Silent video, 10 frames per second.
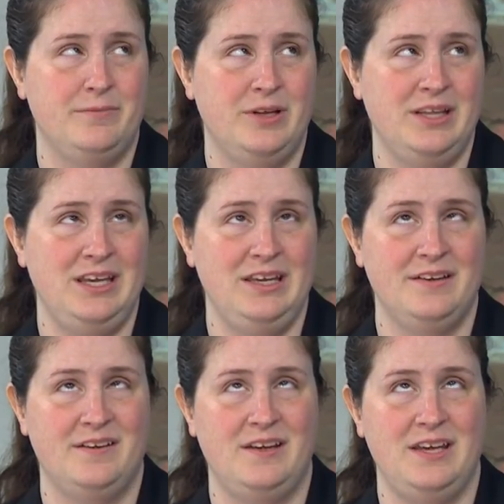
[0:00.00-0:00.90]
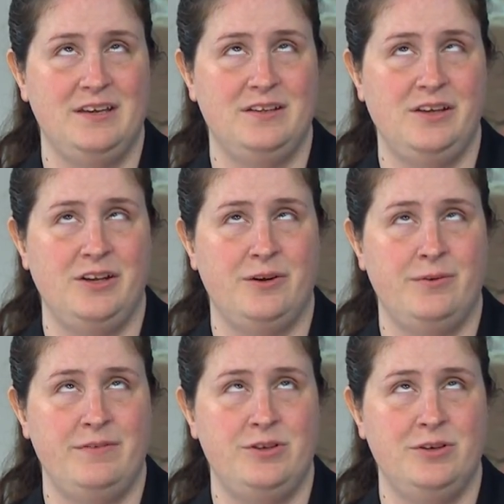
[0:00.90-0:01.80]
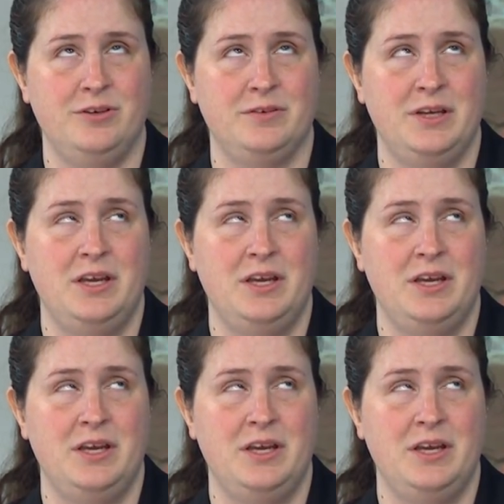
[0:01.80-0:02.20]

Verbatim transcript: really. It, you know, if you're